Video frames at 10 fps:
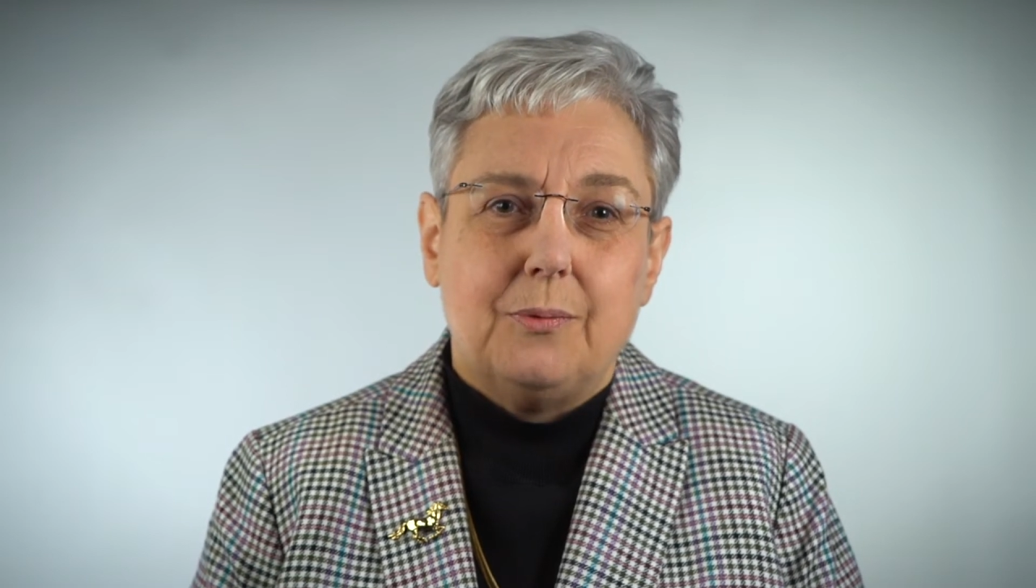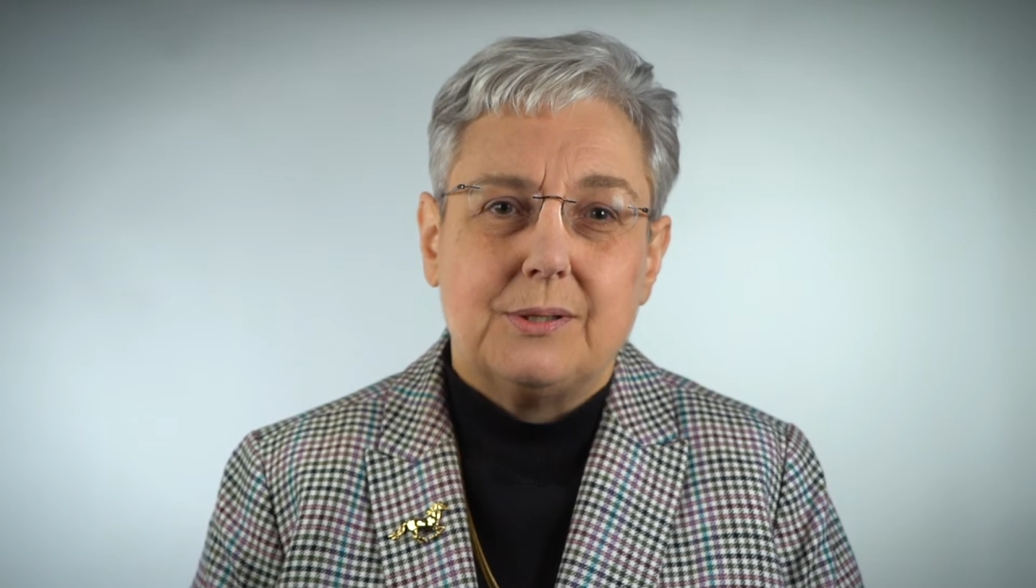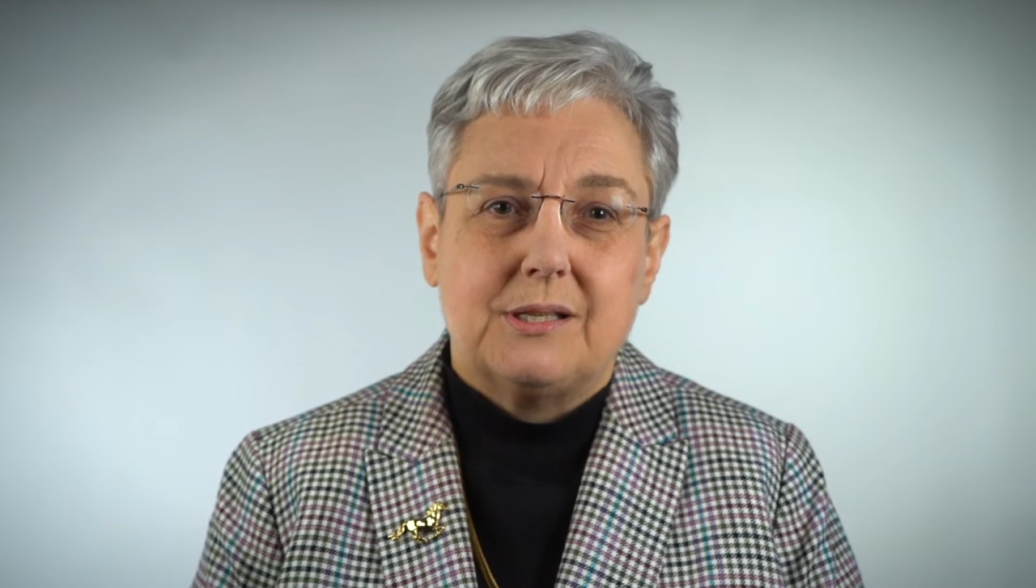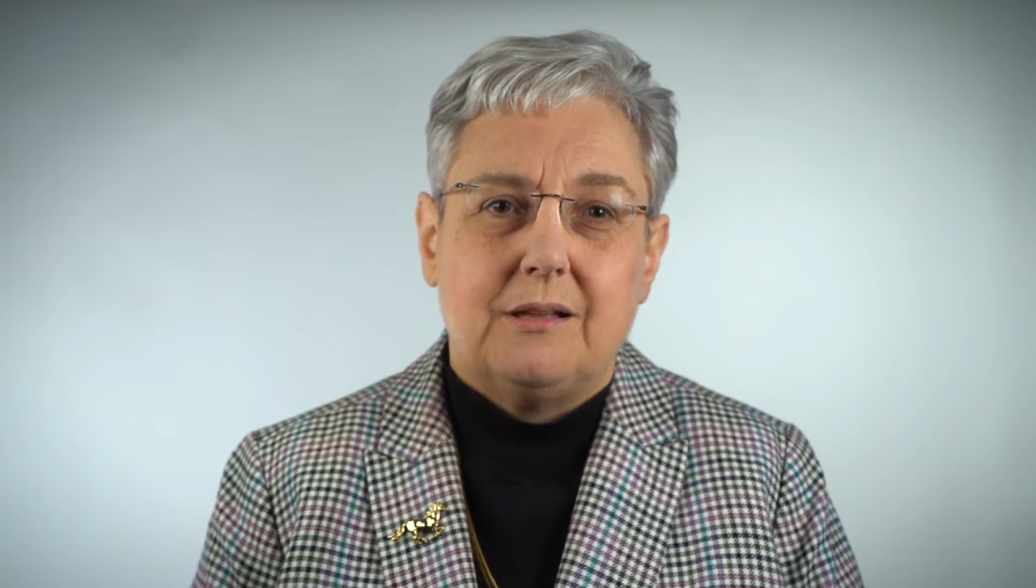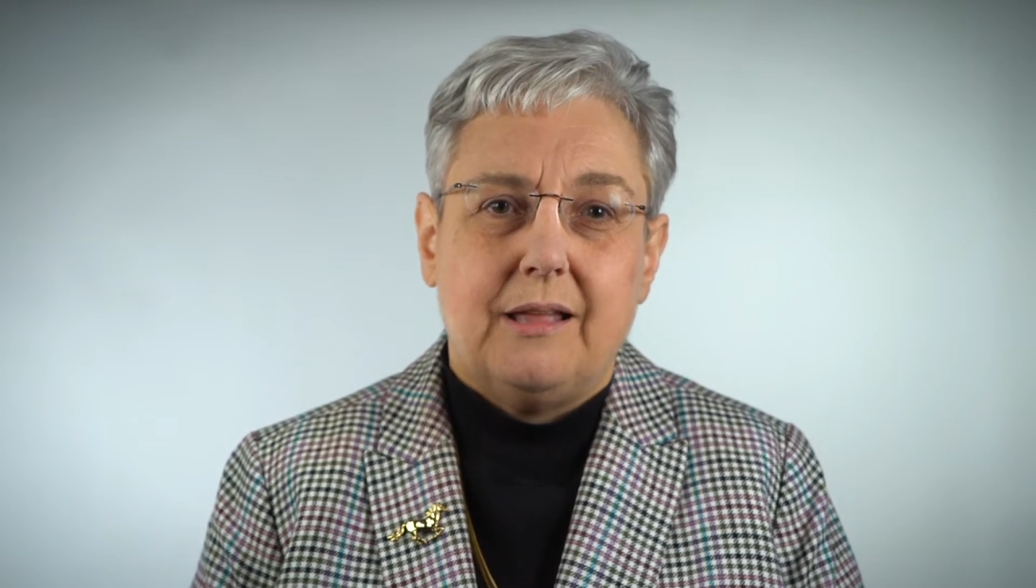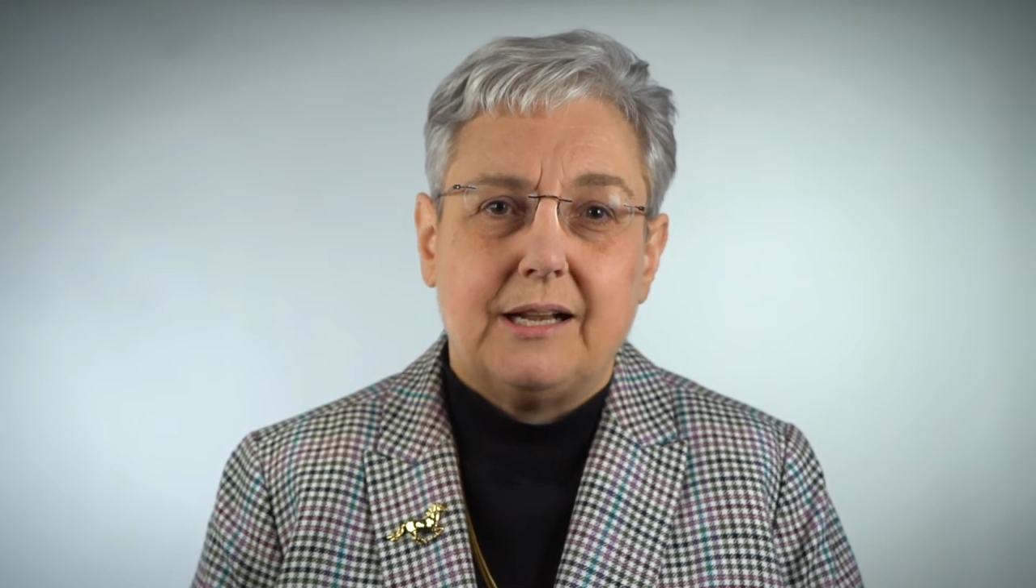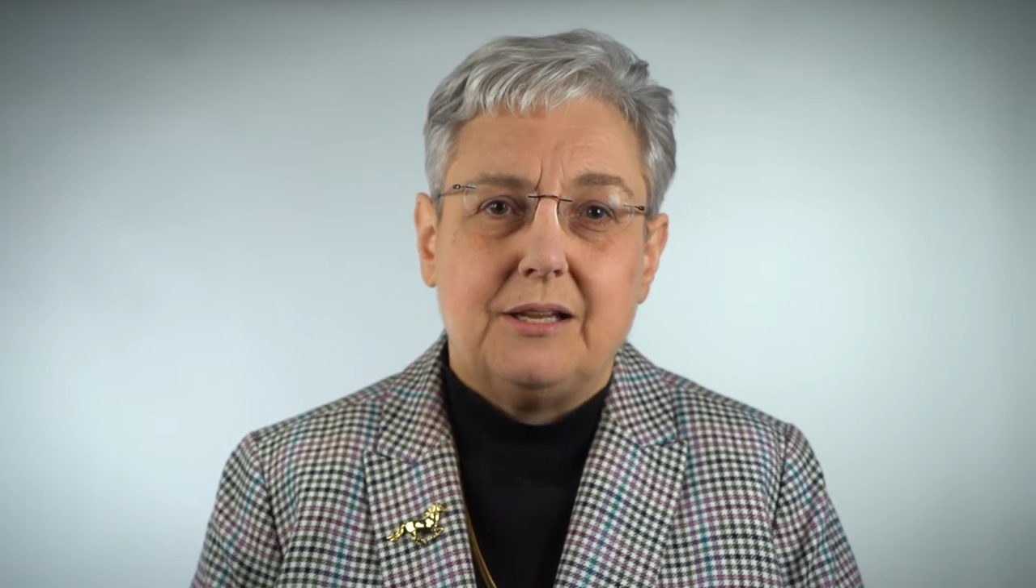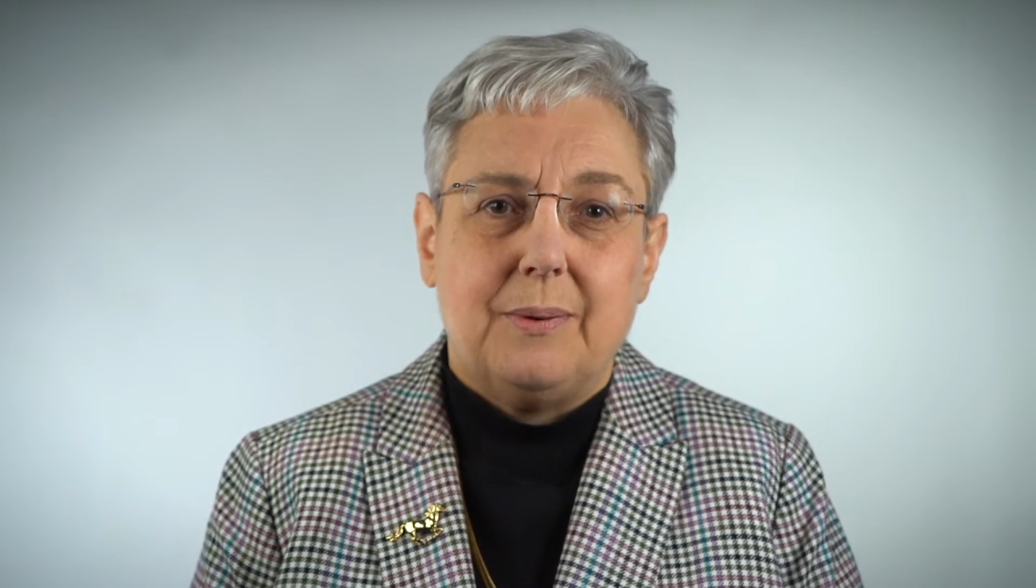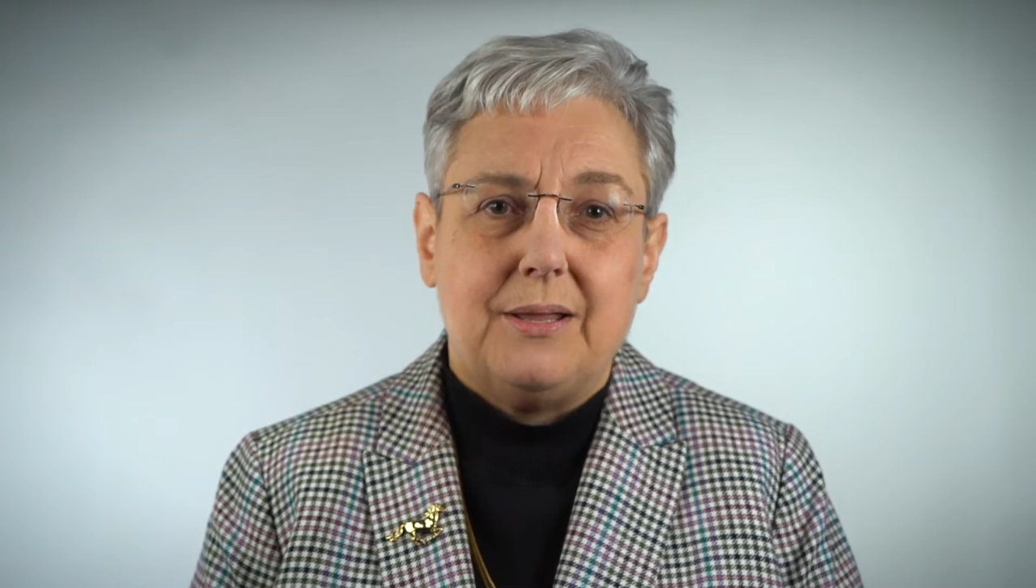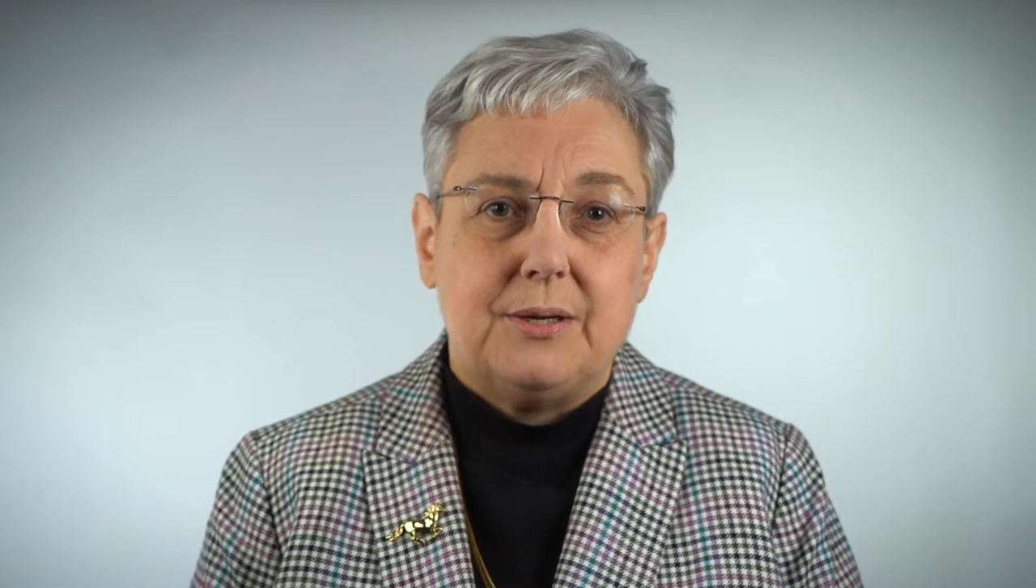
was collected by the